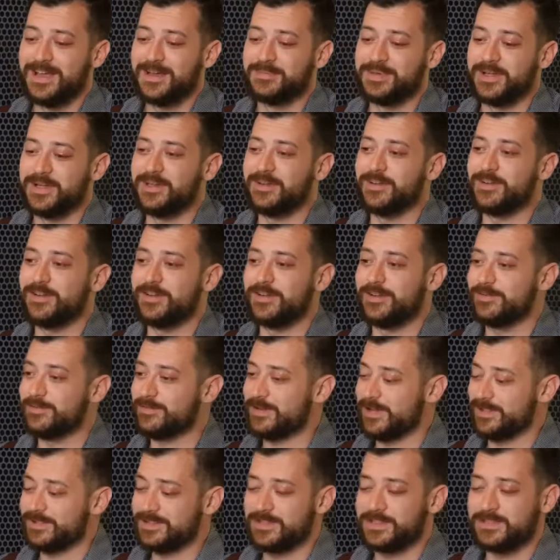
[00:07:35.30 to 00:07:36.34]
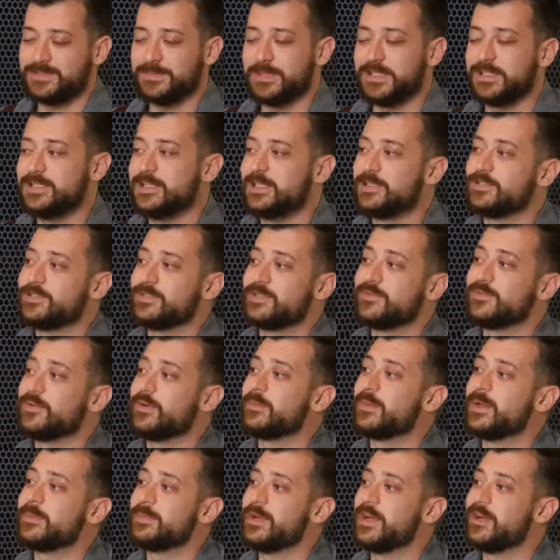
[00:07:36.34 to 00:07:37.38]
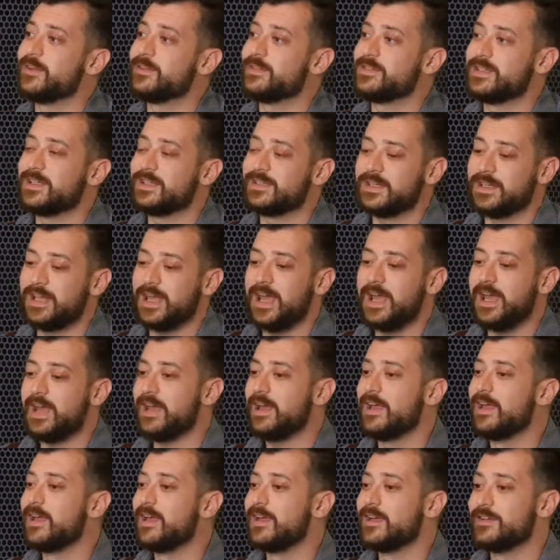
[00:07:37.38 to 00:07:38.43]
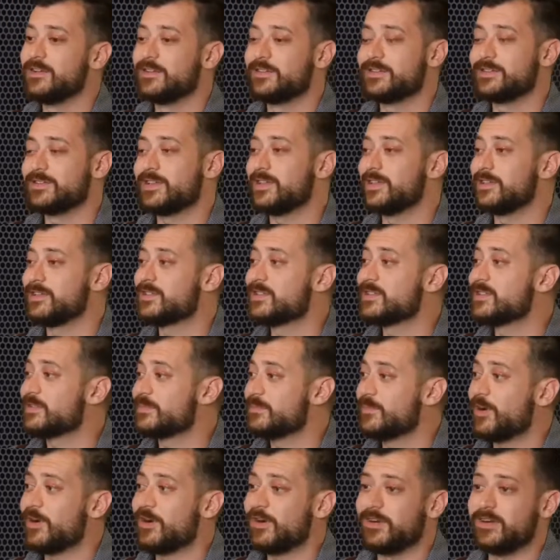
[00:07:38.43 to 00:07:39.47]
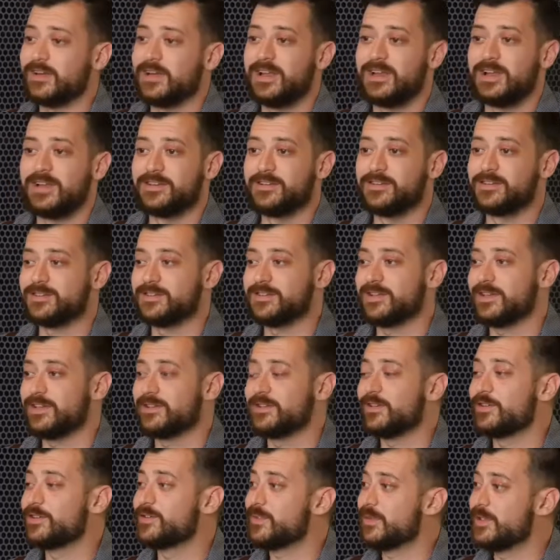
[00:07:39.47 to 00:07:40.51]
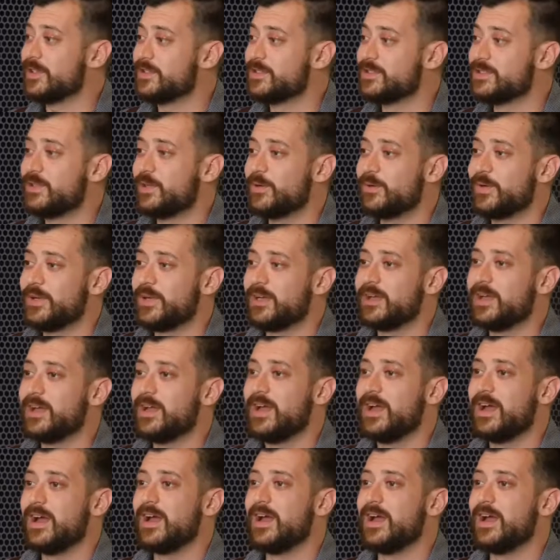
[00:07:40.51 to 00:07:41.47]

But uh, I had six of my teachers in front of my parents saying like, hey, your son is smart, your son knows what he's doing.